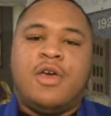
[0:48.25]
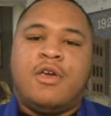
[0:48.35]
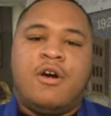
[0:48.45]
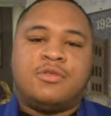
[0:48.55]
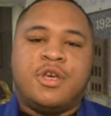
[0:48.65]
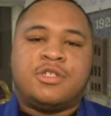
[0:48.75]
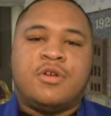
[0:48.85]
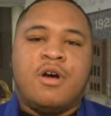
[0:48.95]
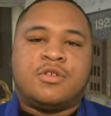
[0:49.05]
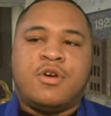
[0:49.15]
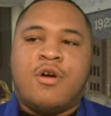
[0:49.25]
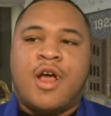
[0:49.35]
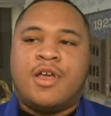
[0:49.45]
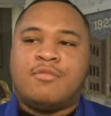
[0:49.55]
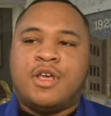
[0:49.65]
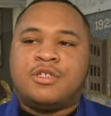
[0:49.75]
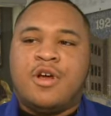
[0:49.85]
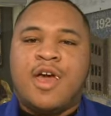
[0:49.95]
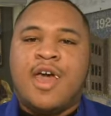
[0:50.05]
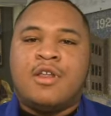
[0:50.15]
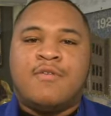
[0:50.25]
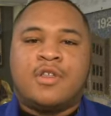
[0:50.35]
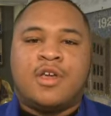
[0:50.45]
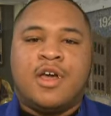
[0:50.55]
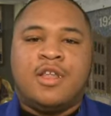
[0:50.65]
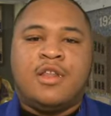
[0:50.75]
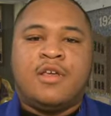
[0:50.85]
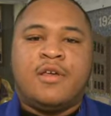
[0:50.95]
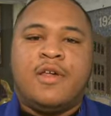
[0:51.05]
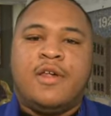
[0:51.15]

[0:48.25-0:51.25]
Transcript: He always made sure I was all right, make sure I had everything I needed.